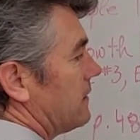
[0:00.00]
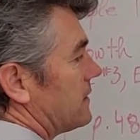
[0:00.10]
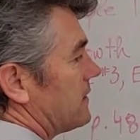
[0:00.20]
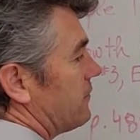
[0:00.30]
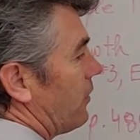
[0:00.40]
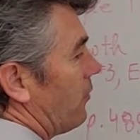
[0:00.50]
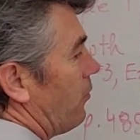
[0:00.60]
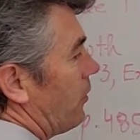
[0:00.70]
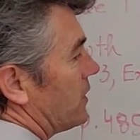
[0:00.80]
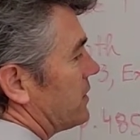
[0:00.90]

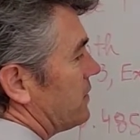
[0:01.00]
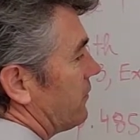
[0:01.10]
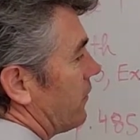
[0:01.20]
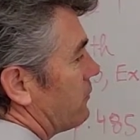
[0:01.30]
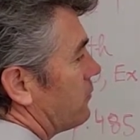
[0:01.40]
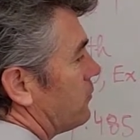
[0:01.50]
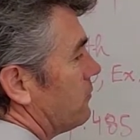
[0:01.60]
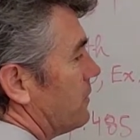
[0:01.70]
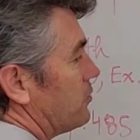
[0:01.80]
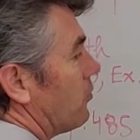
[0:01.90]

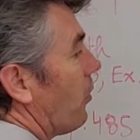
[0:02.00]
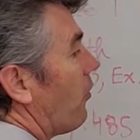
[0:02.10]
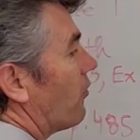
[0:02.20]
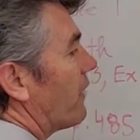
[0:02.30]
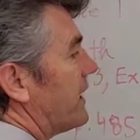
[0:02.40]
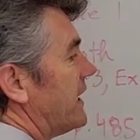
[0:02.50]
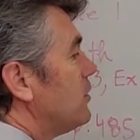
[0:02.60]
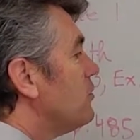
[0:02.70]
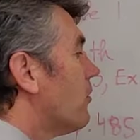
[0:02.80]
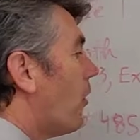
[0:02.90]
0.02, but you already
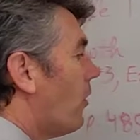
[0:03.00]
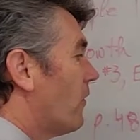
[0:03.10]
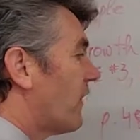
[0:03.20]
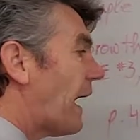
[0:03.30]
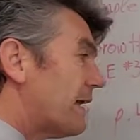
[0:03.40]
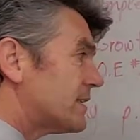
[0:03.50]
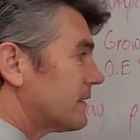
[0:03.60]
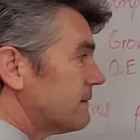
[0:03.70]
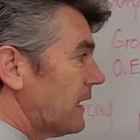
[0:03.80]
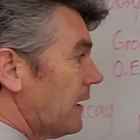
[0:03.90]
knew all that.
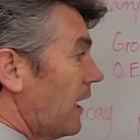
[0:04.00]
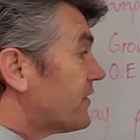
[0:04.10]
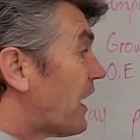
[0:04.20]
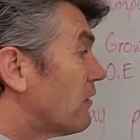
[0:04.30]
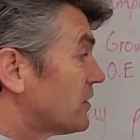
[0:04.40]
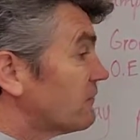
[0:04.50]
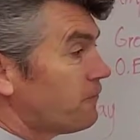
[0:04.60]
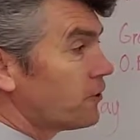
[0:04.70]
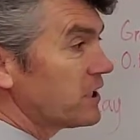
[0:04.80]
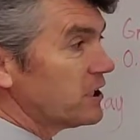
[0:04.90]

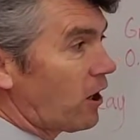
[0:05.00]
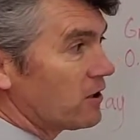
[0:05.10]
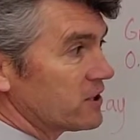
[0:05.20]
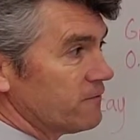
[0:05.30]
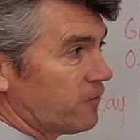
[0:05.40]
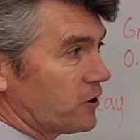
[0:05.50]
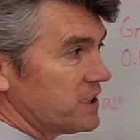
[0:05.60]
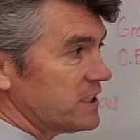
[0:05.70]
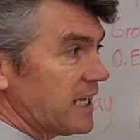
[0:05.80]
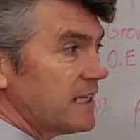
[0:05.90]

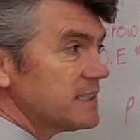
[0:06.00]
$1,040.40